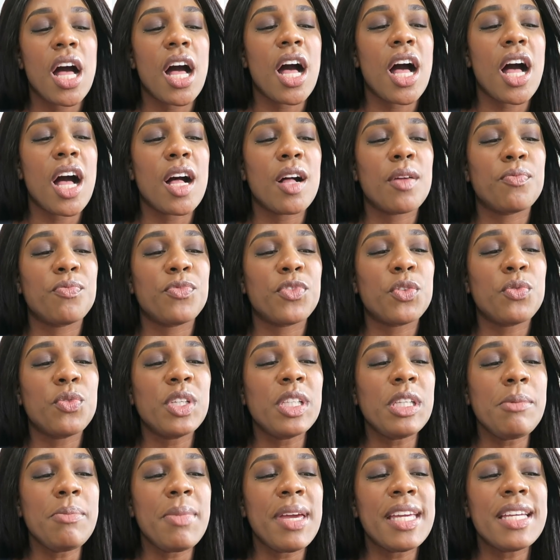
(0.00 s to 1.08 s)
um,
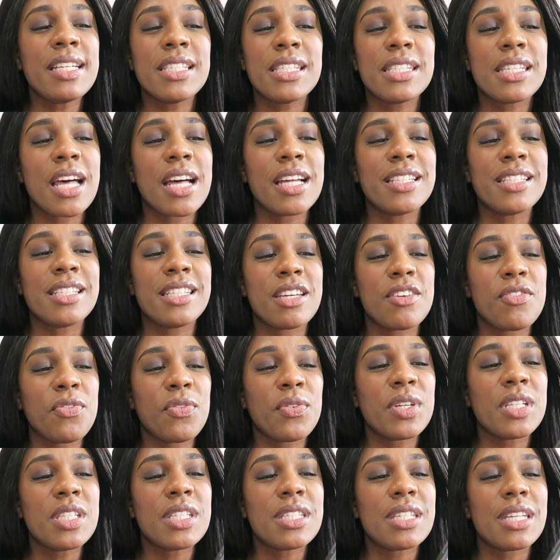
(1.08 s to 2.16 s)
really makes a
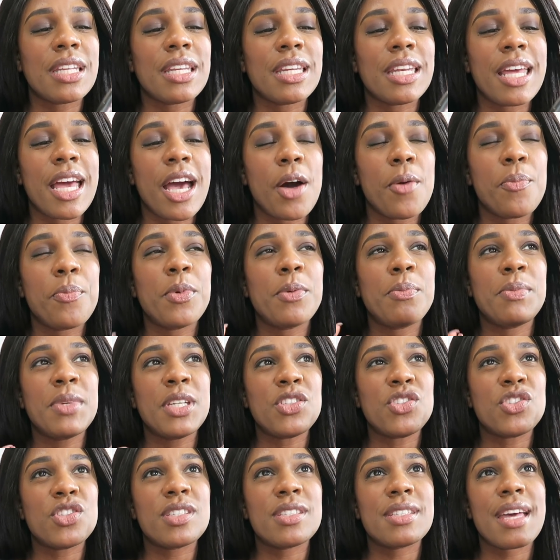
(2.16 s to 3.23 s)
difference in helping
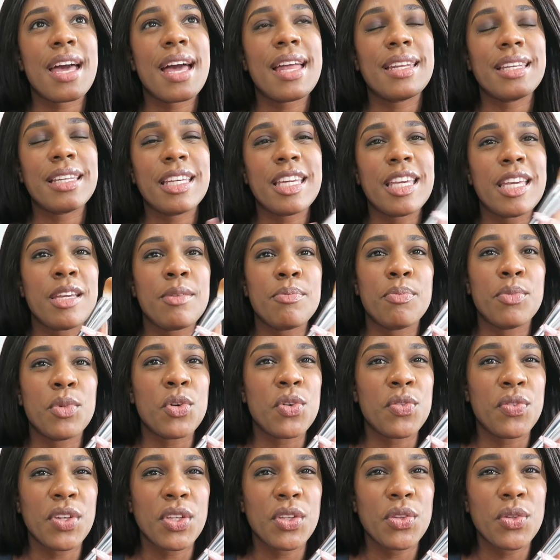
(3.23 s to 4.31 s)
me just kind of keep
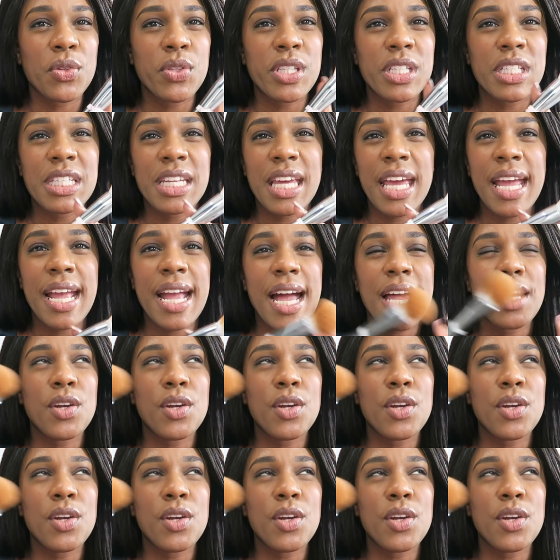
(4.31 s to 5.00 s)
moving through the day.